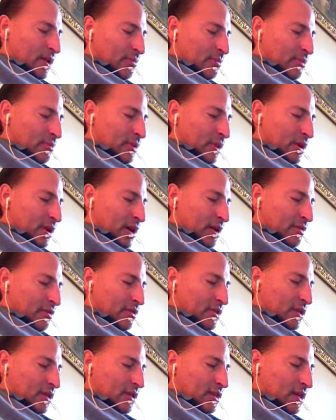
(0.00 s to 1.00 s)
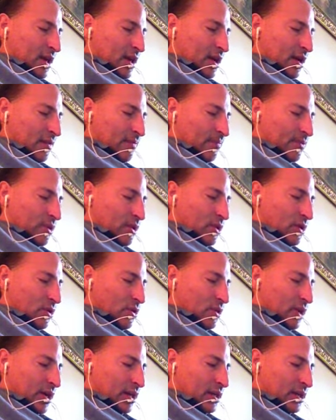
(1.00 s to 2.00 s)
Prepare everything there. Go
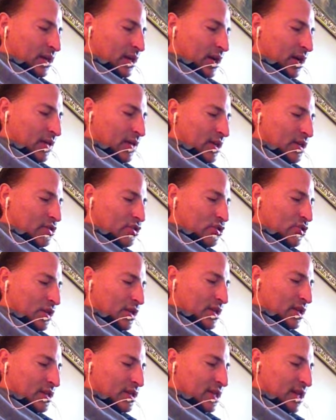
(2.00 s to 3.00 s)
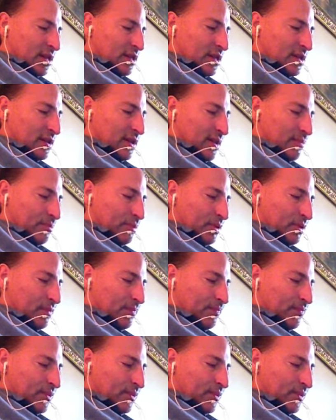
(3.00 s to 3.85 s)
quickly, and then join us at the temple."